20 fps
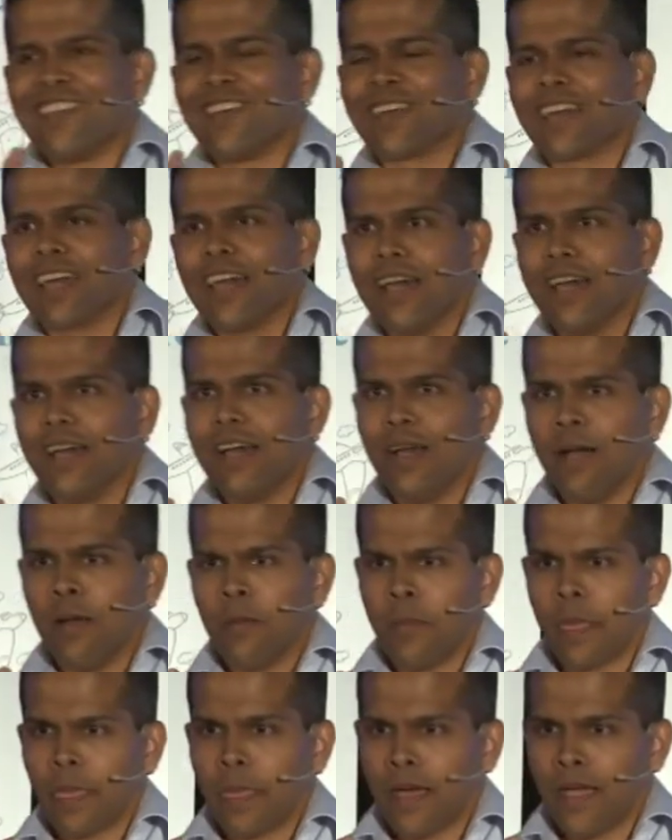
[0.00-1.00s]
Look,
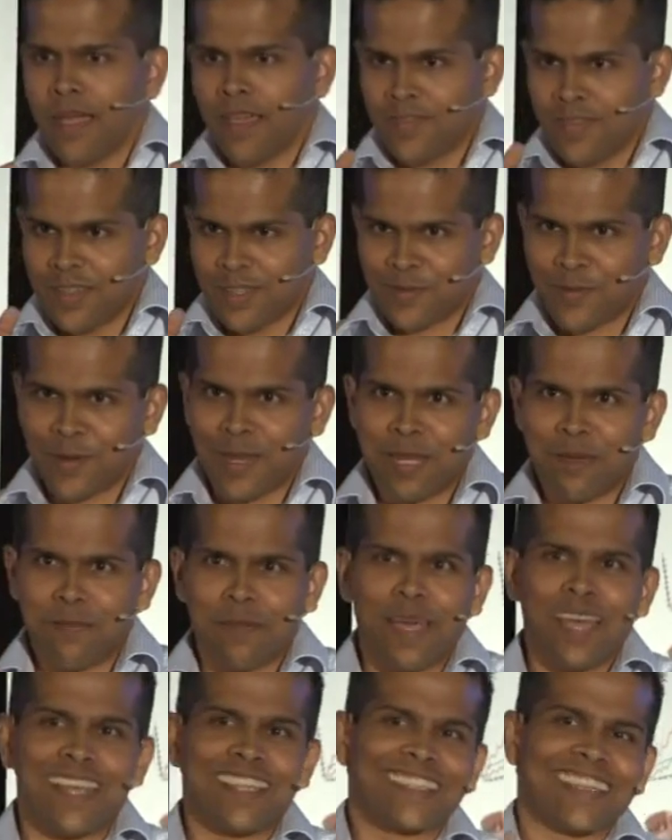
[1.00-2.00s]
I have this really
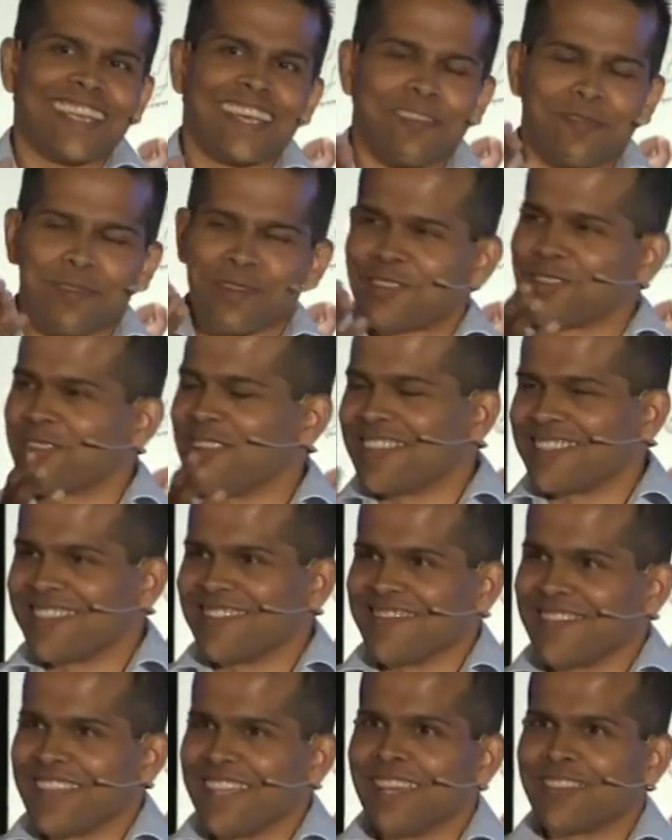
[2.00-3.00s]
bad saying. I'm not sure
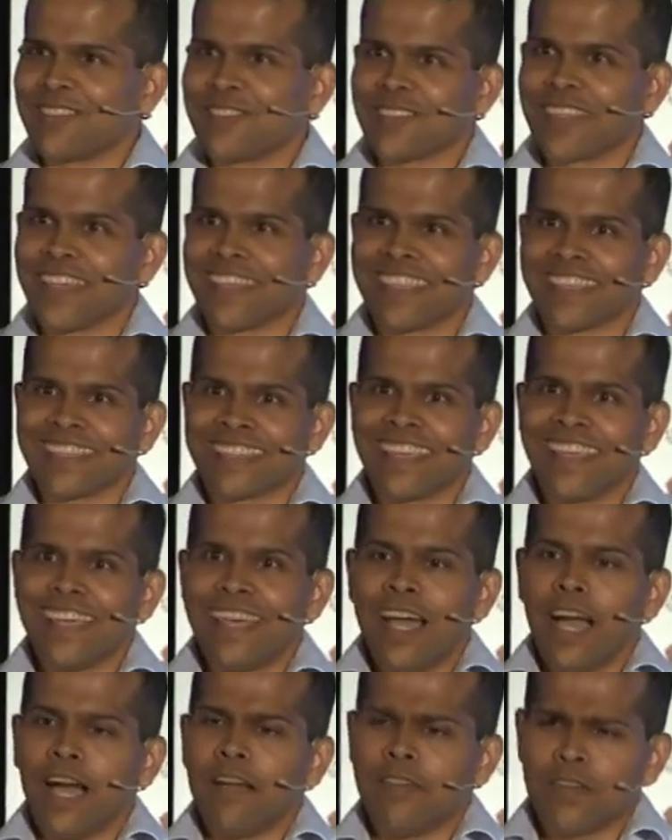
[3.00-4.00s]
whether I should say this.
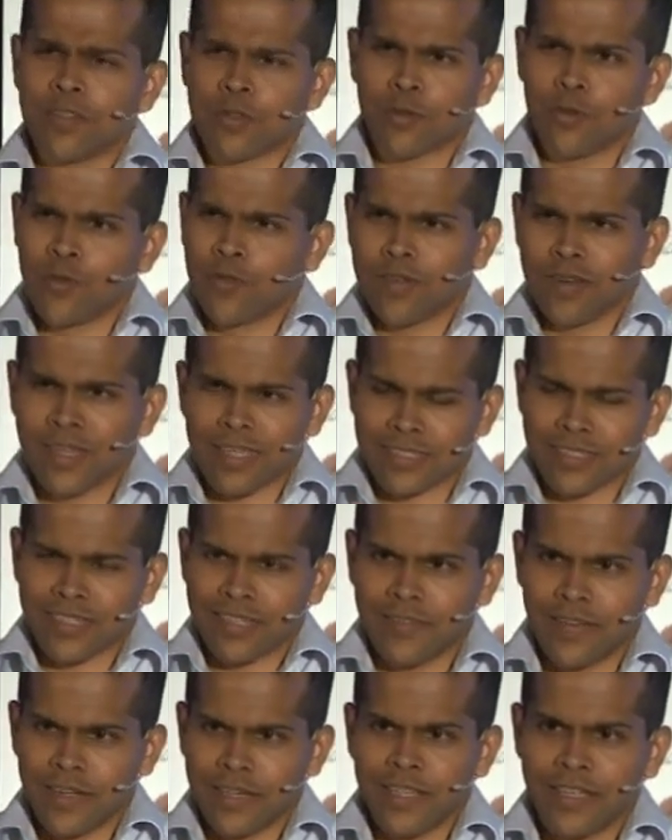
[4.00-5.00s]
I went to school for like
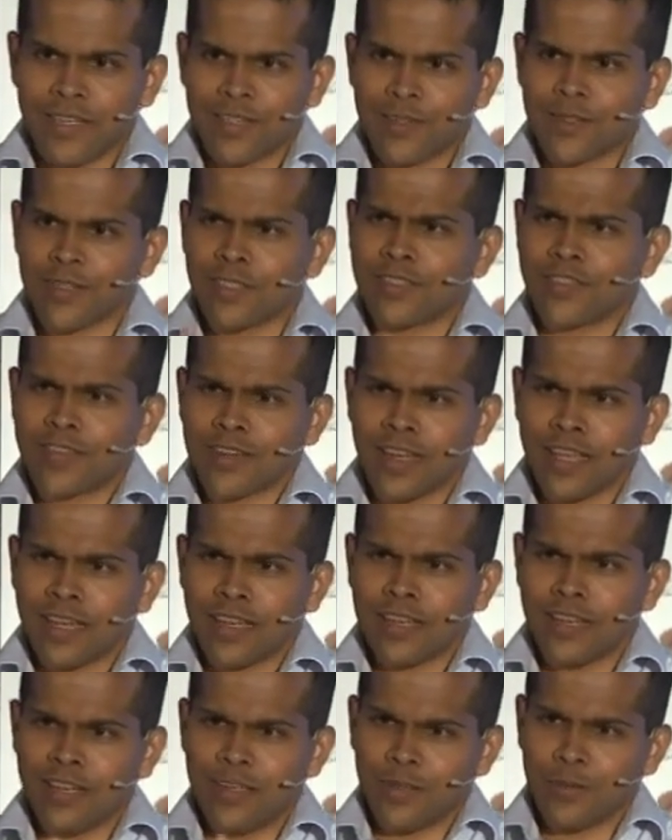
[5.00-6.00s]
7 years because in Sri
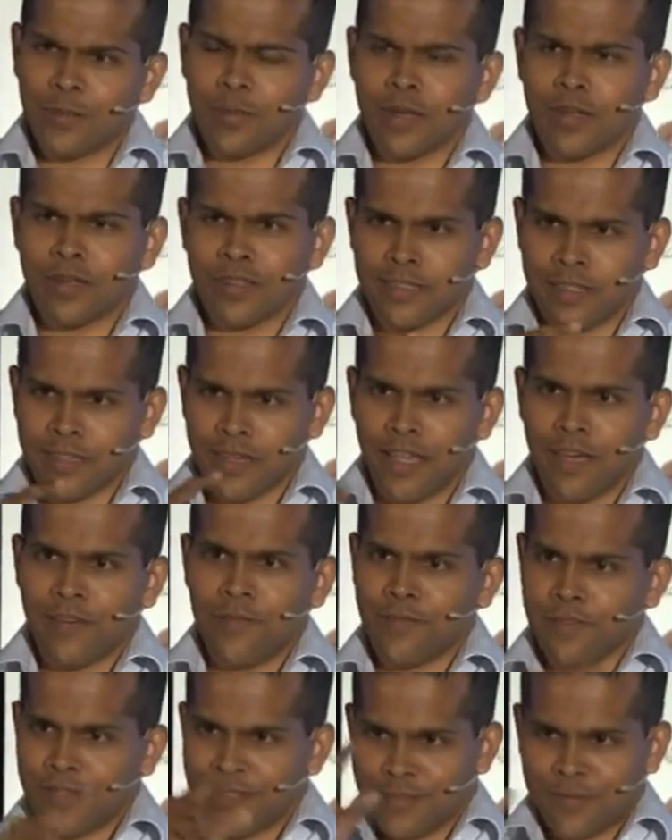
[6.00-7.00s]
Lanka, your parents'
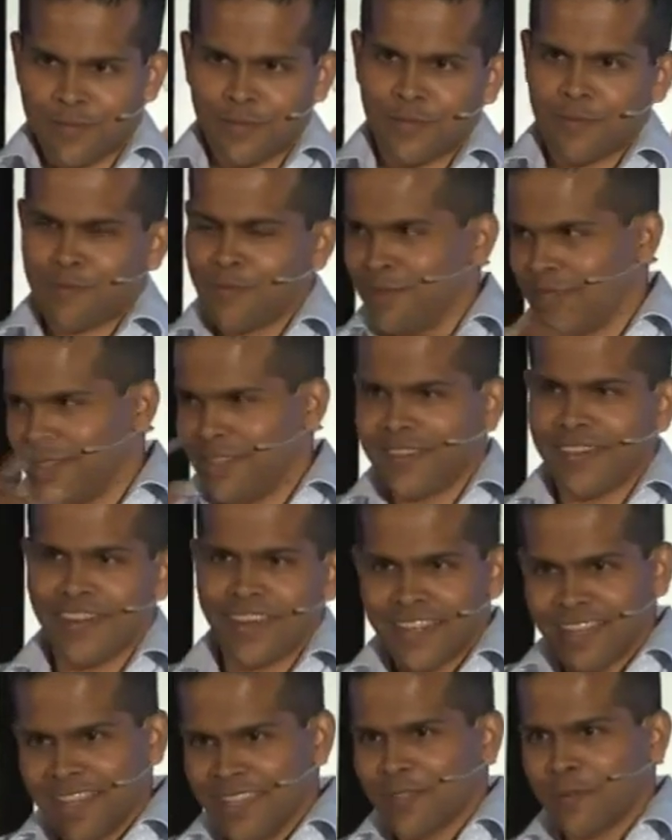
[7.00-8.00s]
love is
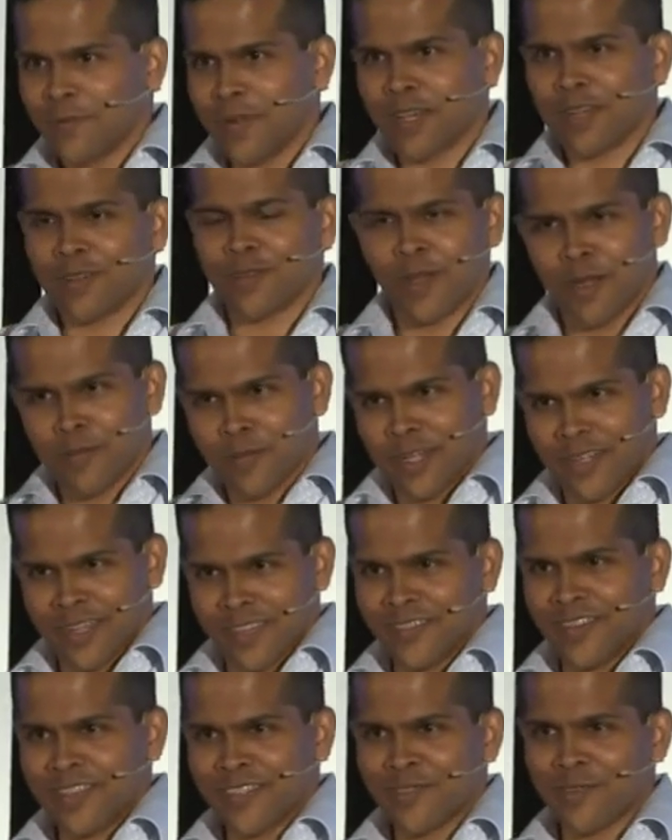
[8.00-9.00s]
directly equated to how many
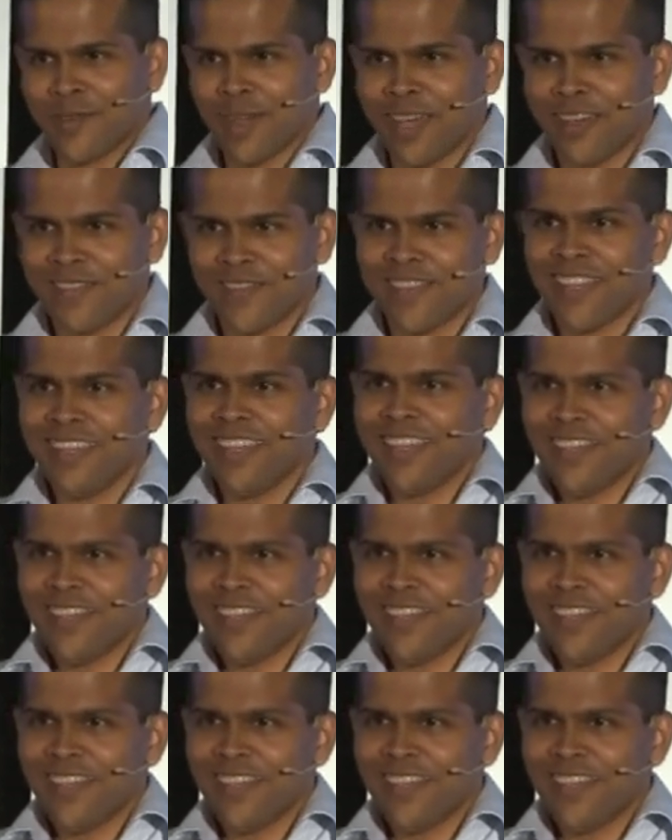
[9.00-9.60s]
degrees you have.